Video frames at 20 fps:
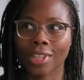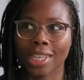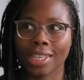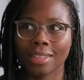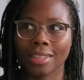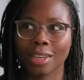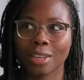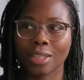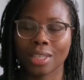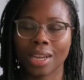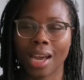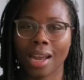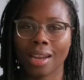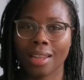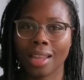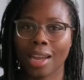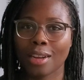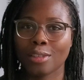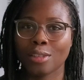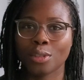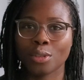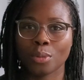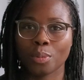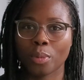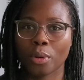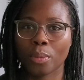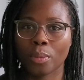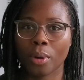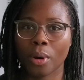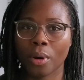there's not a lot of
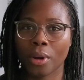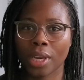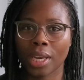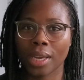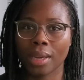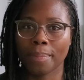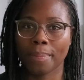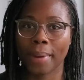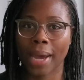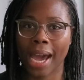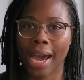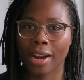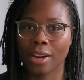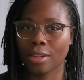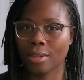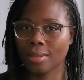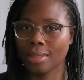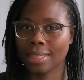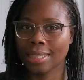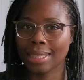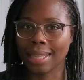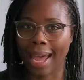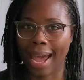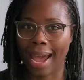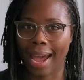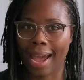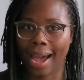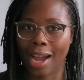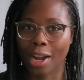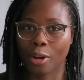super bulky patterns
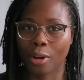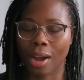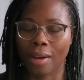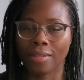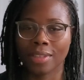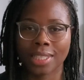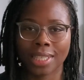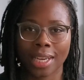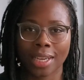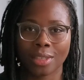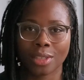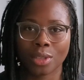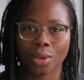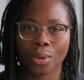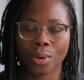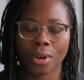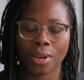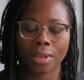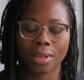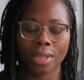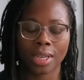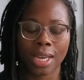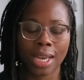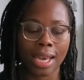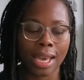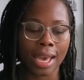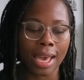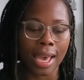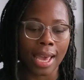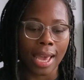that I gravitate toward.
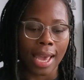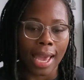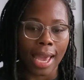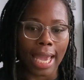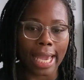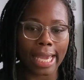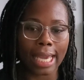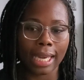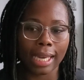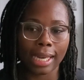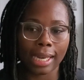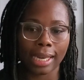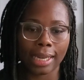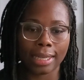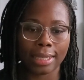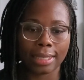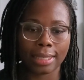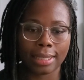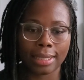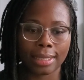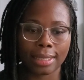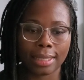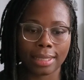And